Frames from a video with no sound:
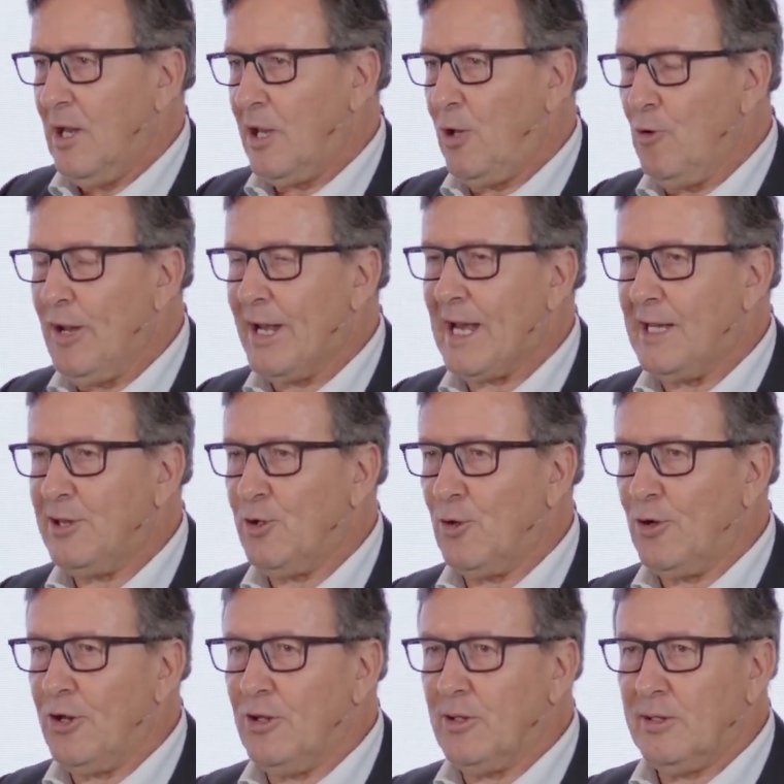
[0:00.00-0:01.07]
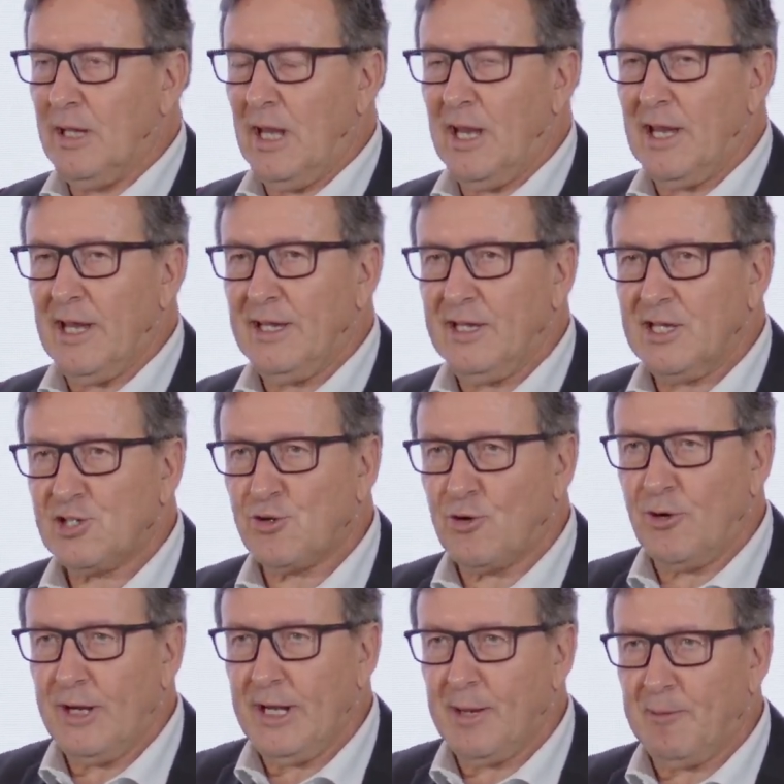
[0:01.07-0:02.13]
Hurricane Dorian
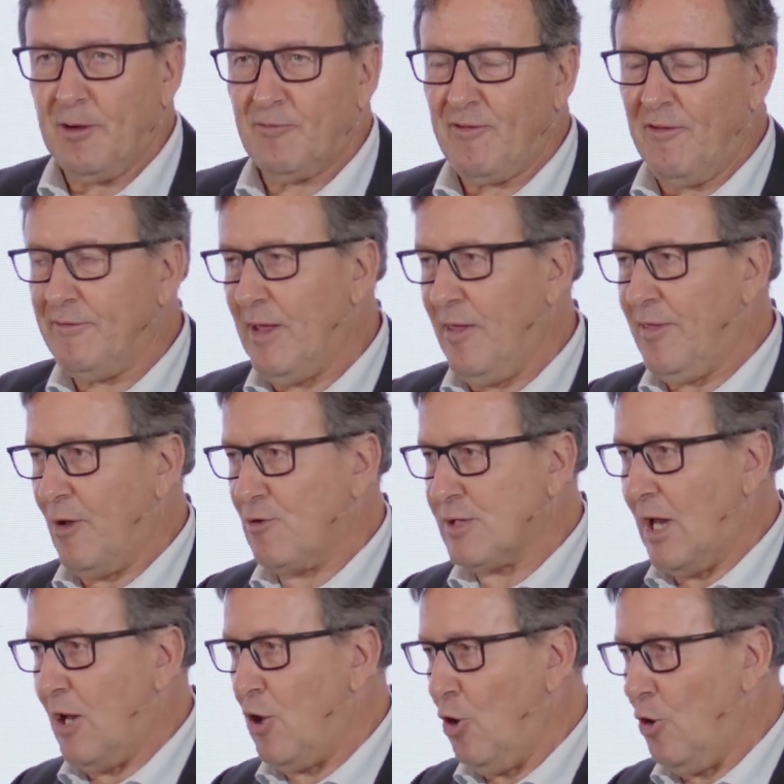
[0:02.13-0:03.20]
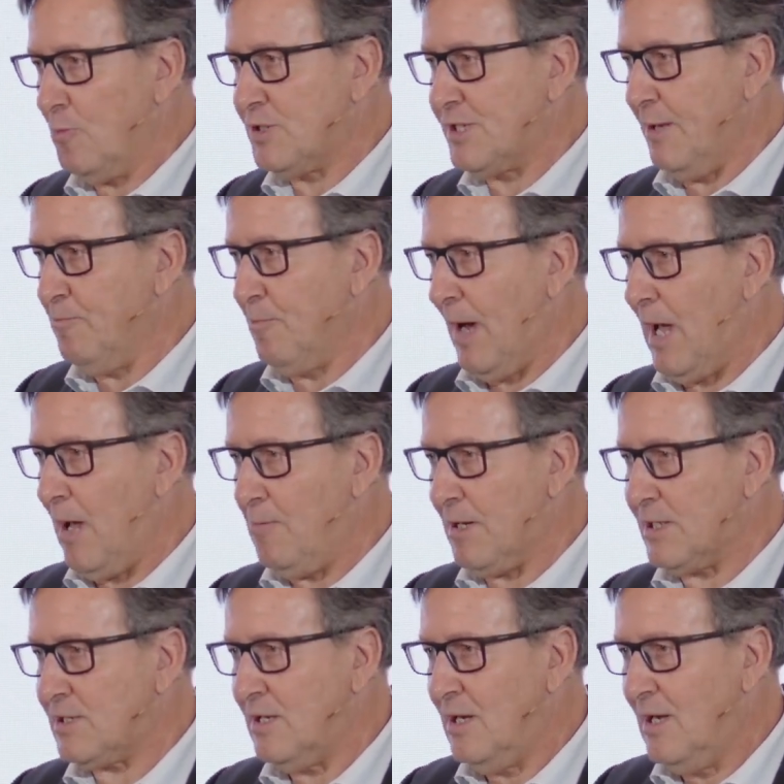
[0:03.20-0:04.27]
destroying about 15,000 homes in
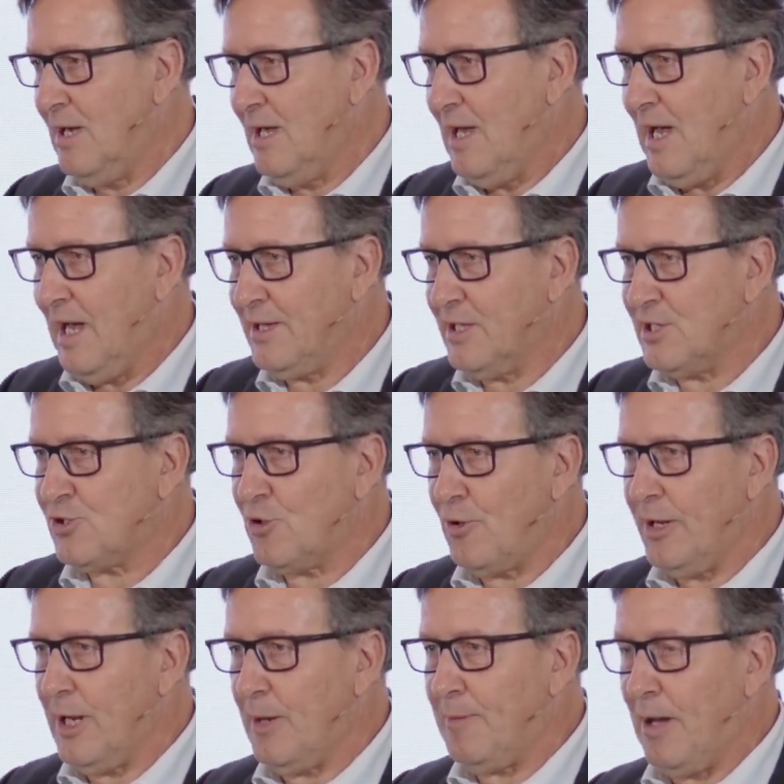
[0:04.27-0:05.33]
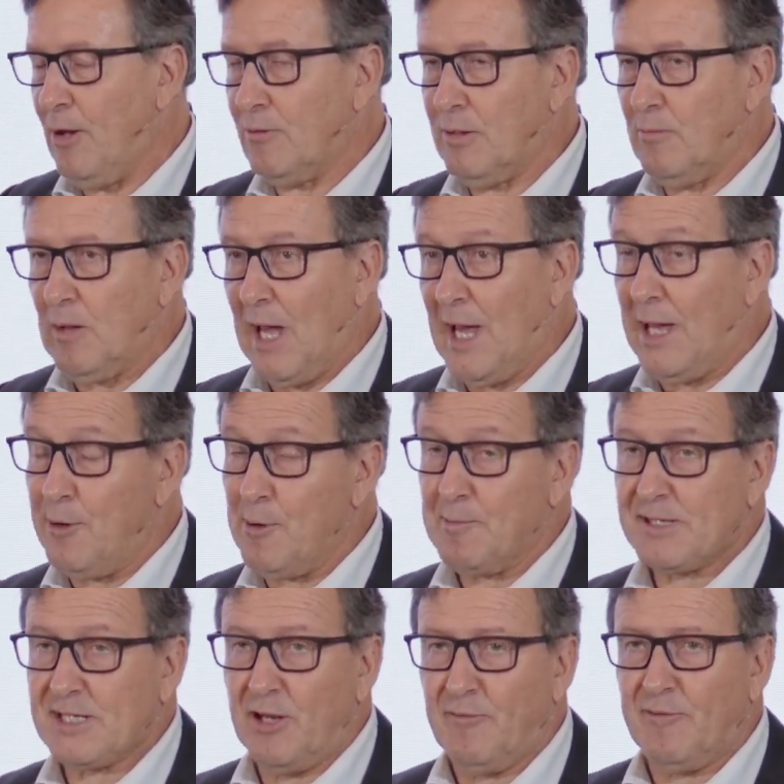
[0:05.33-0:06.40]
Bahamas and destroying about
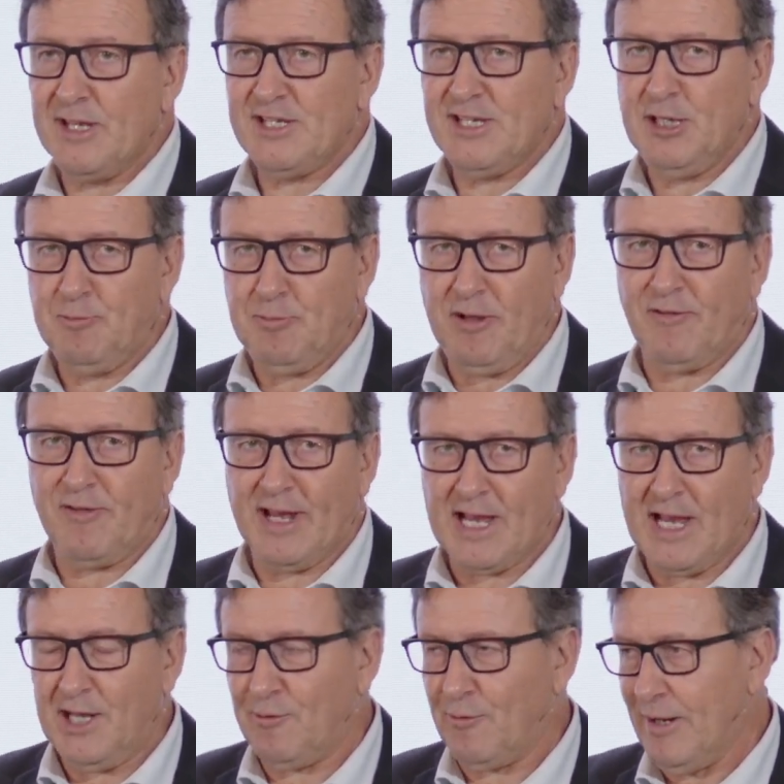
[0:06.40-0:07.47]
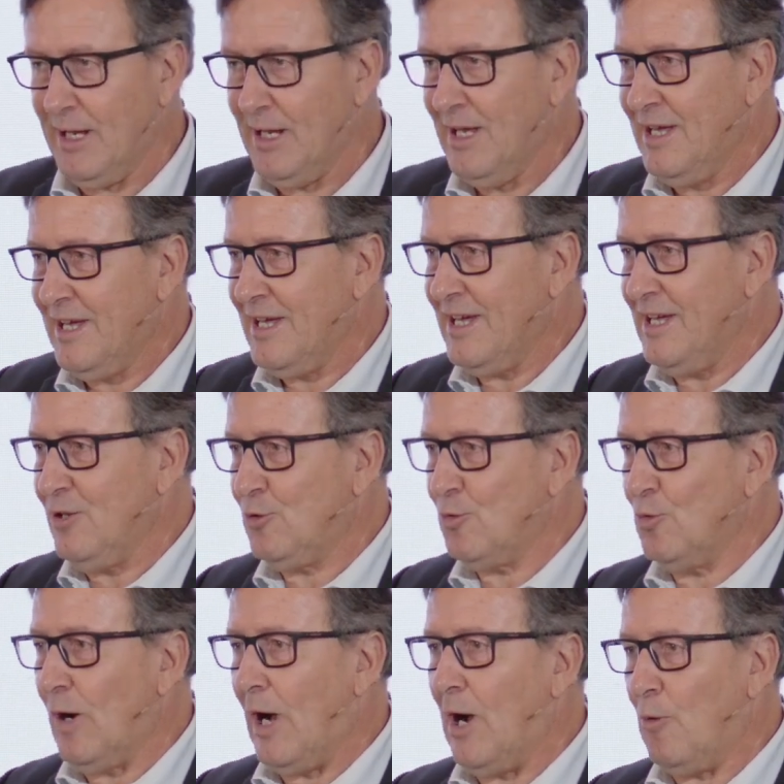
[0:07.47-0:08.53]
100% of the GDP of the country in
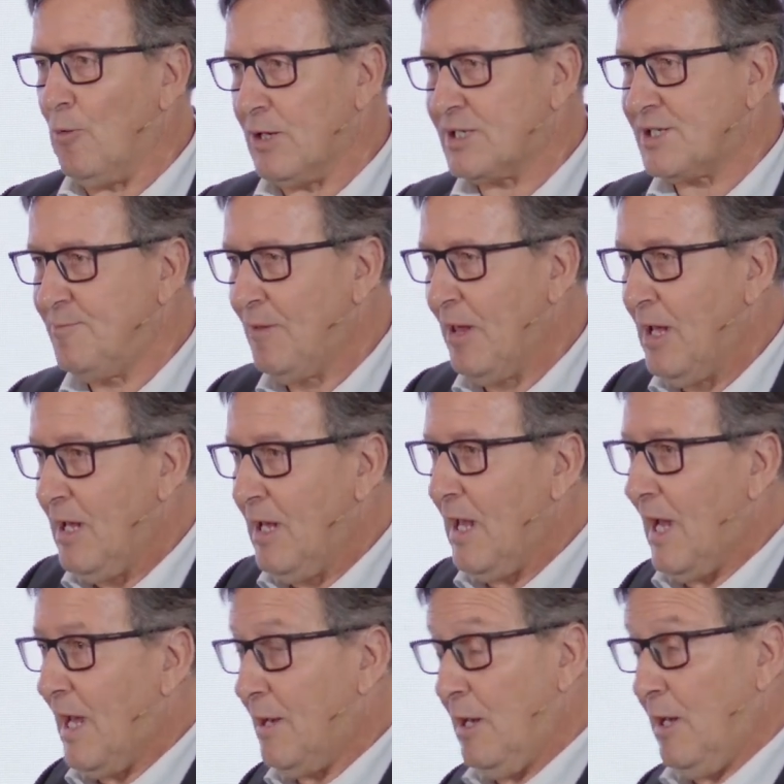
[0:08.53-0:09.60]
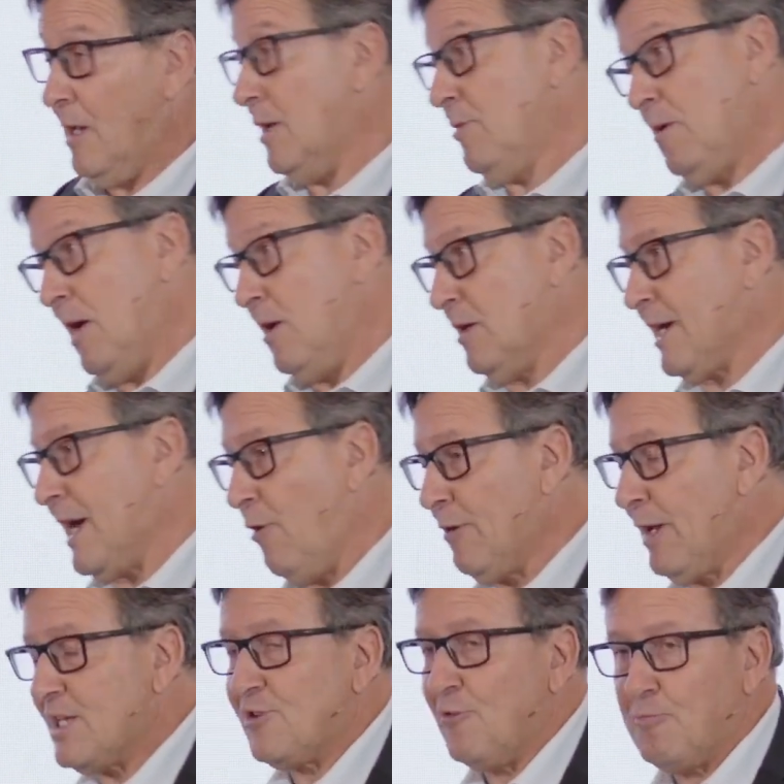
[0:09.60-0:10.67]
2 hours. And
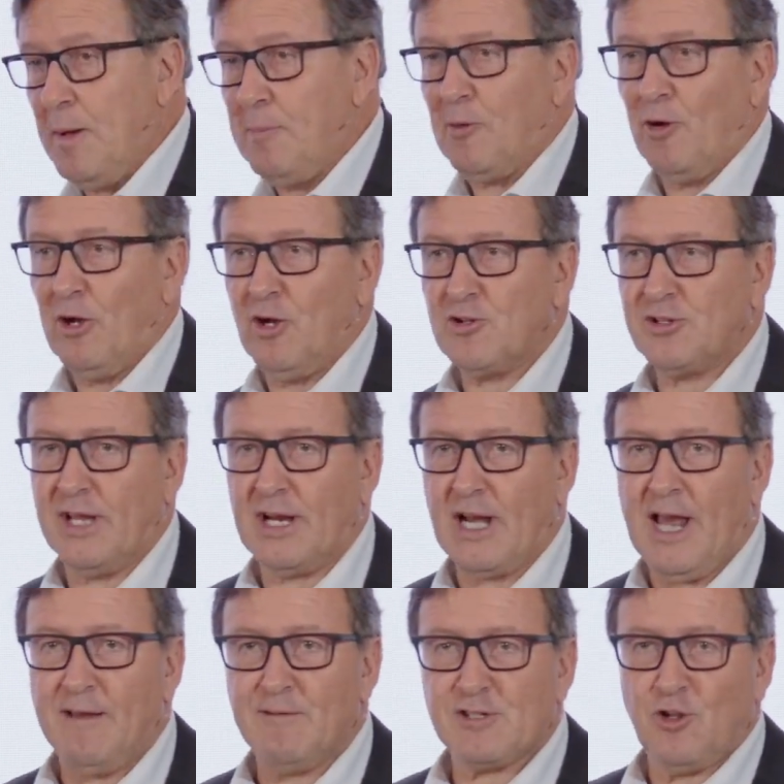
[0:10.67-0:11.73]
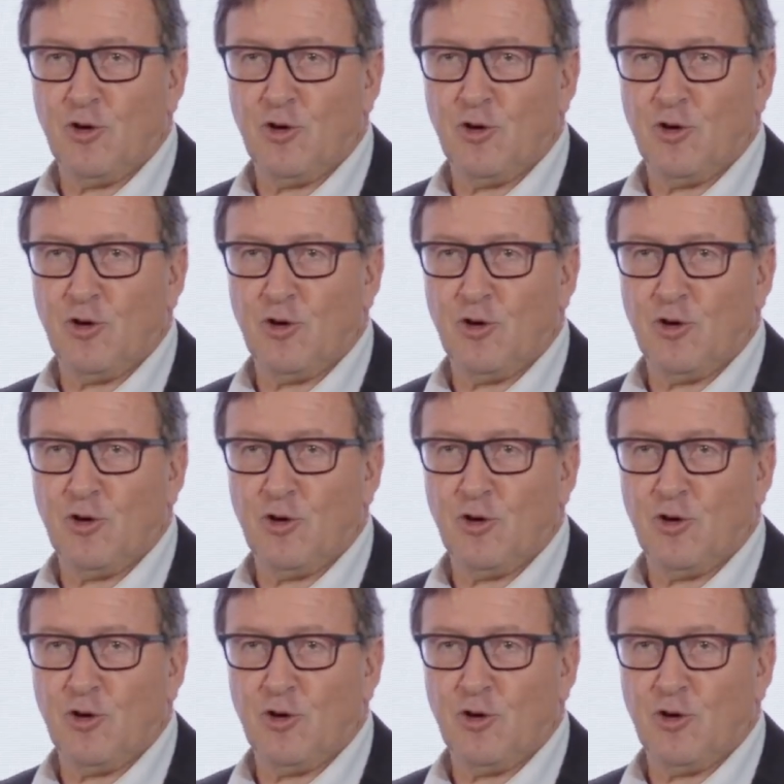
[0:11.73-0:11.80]
countless of people lost their lives.